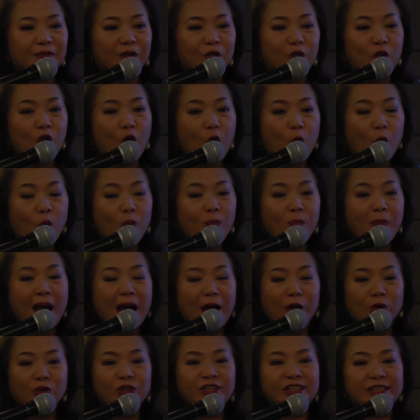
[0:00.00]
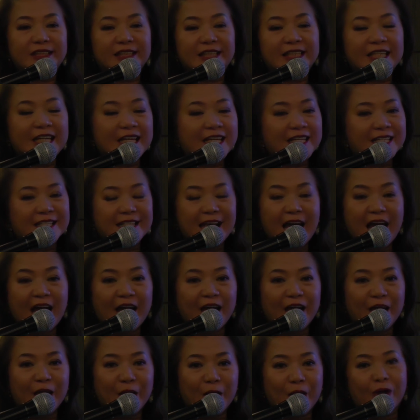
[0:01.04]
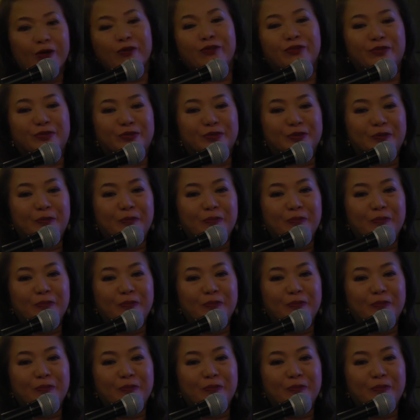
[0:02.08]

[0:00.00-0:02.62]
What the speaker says: No mountain is high enough,